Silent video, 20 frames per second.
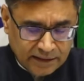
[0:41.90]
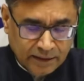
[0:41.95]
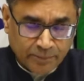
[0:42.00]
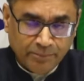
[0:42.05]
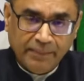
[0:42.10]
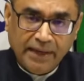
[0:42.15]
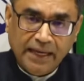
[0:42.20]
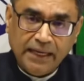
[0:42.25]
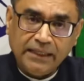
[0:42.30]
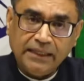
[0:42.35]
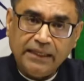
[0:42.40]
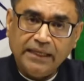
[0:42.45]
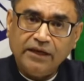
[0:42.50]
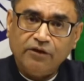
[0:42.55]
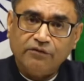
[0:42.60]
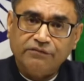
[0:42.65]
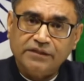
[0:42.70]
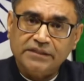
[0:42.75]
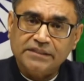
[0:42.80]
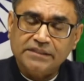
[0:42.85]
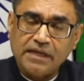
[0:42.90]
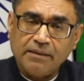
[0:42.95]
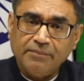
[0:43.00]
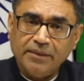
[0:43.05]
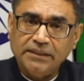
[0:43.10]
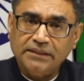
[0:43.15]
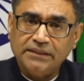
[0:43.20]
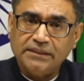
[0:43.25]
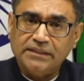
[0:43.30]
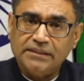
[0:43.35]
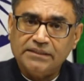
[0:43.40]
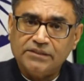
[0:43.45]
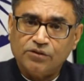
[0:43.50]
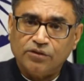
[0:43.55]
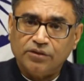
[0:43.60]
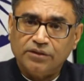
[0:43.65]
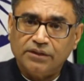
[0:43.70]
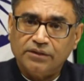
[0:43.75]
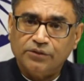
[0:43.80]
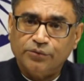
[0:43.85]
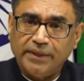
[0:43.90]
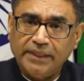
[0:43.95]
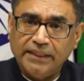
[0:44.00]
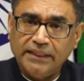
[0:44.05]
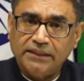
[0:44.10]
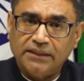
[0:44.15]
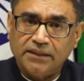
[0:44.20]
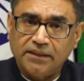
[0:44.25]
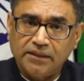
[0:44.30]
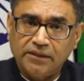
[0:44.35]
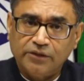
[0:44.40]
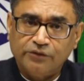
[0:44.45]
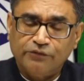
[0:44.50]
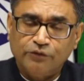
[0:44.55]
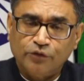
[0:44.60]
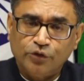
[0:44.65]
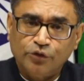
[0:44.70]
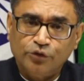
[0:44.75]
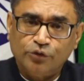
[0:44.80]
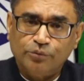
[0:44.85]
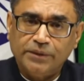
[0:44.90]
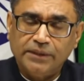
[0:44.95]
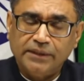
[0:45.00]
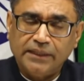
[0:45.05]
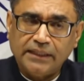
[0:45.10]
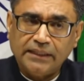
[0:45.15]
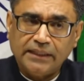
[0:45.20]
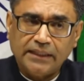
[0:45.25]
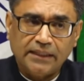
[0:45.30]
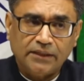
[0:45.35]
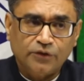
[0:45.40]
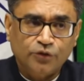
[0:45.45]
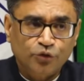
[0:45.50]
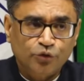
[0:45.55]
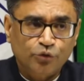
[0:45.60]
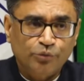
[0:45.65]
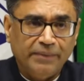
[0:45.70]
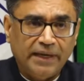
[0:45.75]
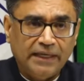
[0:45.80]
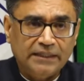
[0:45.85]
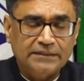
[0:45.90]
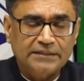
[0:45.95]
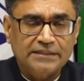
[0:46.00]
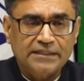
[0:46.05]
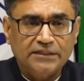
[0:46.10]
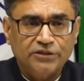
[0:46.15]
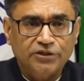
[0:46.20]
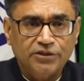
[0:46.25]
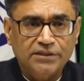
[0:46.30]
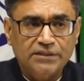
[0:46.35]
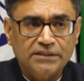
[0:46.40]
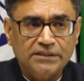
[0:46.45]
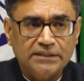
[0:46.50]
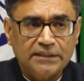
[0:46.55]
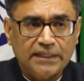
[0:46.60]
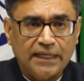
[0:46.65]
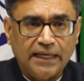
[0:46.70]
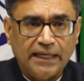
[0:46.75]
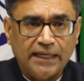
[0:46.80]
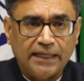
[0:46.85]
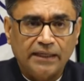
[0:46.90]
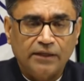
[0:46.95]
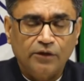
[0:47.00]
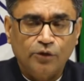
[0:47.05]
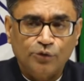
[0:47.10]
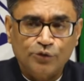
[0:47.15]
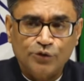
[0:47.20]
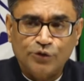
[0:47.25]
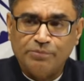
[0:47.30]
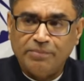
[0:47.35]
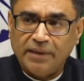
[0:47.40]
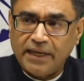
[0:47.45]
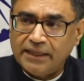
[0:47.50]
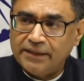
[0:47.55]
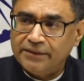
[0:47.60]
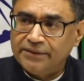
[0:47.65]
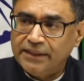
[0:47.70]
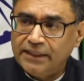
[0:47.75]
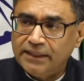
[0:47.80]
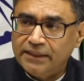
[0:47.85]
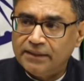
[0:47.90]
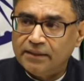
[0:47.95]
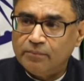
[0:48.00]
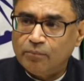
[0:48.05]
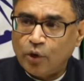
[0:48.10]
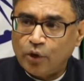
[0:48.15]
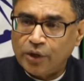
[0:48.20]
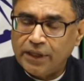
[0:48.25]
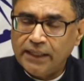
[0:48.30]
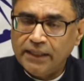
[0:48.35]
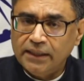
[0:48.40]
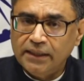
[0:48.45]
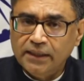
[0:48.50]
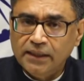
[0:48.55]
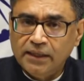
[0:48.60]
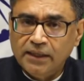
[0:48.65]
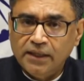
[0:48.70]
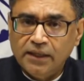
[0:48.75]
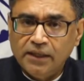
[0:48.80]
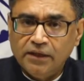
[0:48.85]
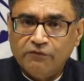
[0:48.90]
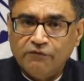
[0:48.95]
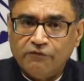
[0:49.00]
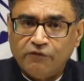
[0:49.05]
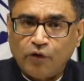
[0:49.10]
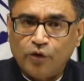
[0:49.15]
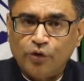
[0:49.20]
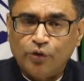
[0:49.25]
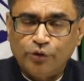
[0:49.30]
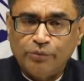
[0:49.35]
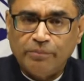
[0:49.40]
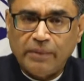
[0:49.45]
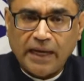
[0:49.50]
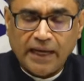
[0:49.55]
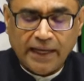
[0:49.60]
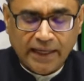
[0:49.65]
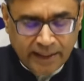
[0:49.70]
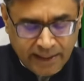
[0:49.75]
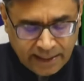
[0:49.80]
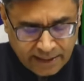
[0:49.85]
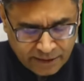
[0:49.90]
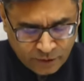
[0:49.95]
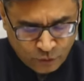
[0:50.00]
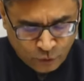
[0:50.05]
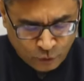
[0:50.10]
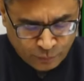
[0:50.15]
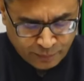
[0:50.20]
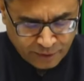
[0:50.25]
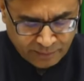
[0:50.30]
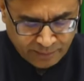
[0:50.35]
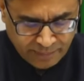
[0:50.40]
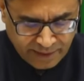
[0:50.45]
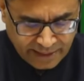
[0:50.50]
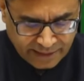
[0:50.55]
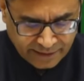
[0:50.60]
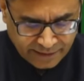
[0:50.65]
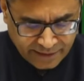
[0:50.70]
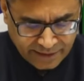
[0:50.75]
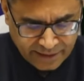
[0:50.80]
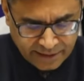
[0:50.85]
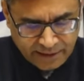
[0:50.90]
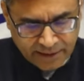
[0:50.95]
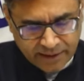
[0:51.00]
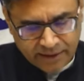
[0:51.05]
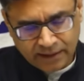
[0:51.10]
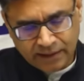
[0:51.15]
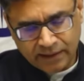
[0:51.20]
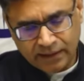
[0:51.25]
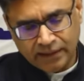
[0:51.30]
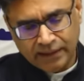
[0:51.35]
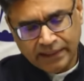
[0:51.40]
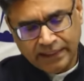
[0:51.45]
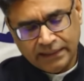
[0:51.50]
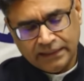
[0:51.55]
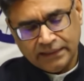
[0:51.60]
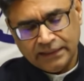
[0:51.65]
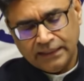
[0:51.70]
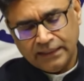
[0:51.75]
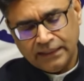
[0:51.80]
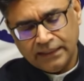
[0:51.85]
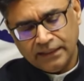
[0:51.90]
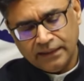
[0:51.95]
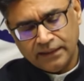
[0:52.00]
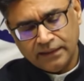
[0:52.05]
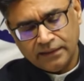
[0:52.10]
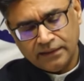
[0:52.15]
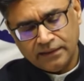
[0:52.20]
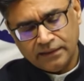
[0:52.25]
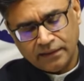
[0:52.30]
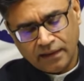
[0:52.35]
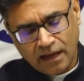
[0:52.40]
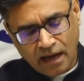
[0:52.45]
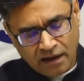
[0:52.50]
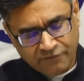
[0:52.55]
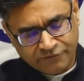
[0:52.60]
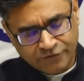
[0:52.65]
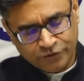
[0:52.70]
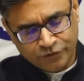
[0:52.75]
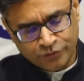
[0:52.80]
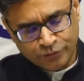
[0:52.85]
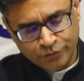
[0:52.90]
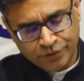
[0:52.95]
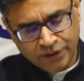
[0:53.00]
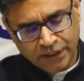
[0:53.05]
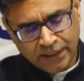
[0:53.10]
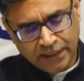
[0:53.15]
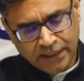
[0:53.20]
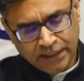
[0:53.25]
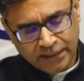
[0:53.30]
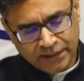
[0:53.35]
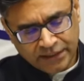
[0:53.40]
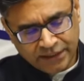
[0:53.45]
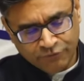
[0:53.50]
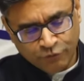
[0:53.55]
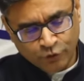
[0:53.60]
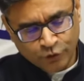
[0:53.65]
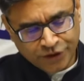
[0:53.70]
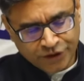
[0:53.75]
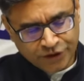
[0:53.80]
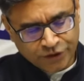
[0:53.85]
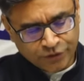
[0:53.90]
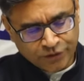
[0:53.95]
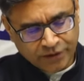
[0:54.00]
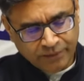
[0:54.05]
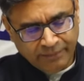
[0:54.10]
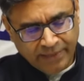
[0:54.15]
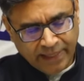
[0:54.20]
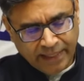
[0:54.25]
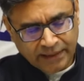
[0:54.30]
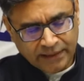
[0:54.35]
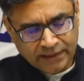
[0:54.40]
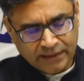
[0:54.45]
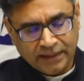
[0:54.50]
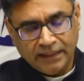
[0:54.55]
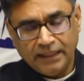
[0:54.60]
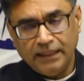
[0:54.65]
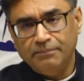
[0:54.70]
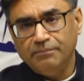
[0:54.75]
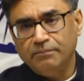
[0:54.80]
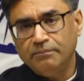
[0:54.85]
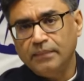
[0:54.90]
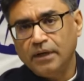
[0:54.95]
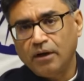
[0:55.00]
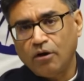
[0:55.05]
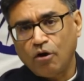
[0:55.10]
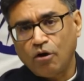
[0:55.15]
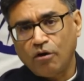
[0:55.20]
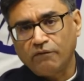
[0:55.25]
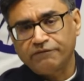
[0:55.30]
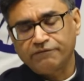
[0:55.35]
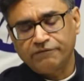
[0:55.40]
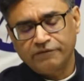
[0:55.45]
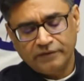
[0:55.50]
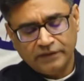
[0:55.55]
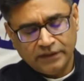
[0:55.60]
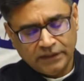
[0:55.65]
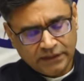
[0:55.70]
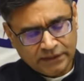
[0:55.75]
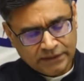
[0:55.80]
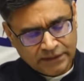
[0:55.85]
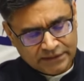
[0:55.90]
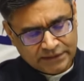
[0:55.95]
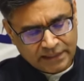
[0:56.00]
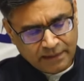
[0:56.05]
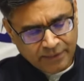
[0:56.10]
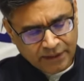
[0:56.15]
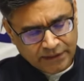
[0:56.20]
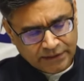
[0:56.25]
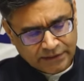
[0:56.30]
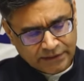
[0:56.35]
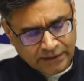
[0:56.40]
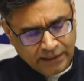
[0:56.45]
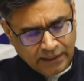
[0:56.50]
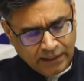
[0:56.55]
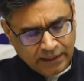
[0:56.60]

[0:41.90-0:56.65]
The main day of the summit is on the twenty-third of October, and there are two main sessions, a closed plenary in the morning, followed by an open plenary uh, in the uh, afternoon, devoted to the main theme of uh, the summit.